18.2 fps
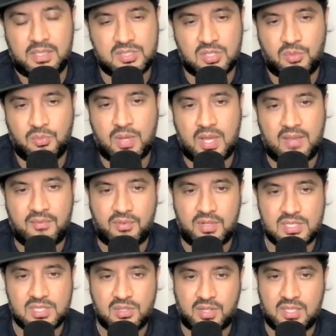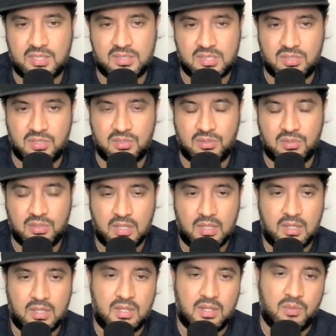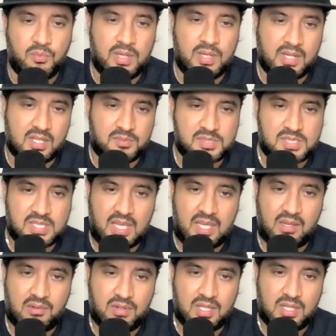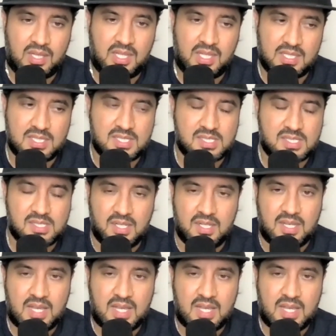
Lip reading: So whatever he's looking to do when it comes to getting rid of this,